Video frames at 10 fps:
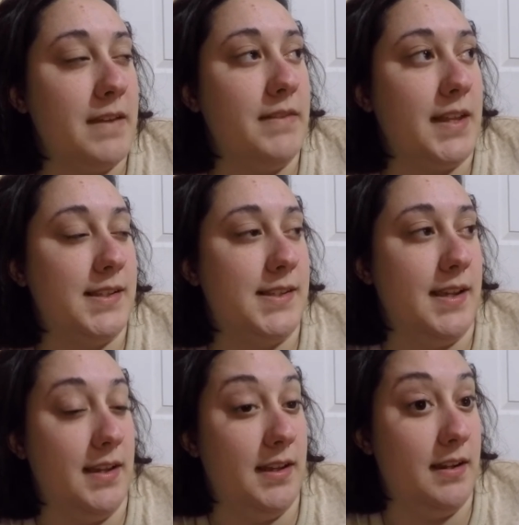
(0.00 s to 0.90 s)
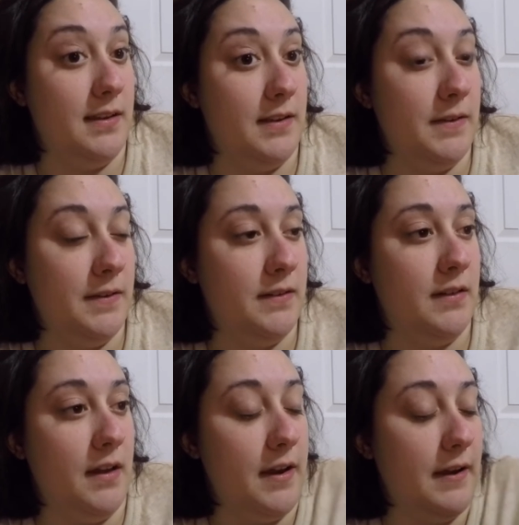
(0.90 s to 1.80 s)
that said,
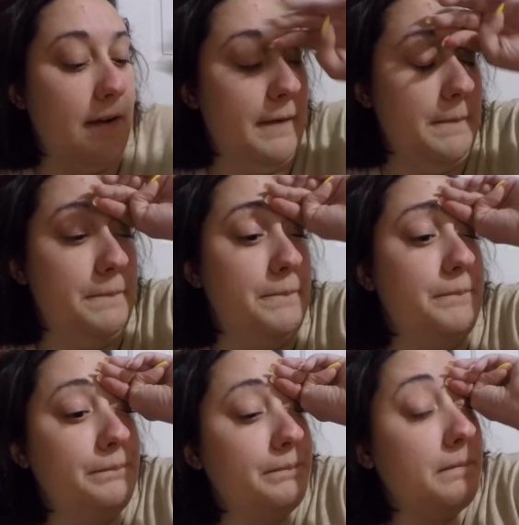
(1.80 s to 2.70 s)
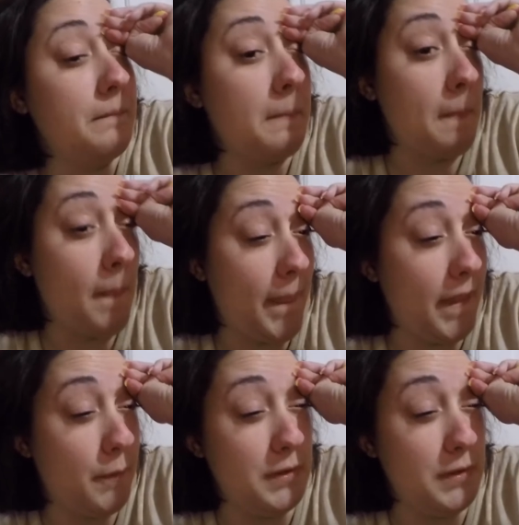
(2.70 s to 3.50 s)
it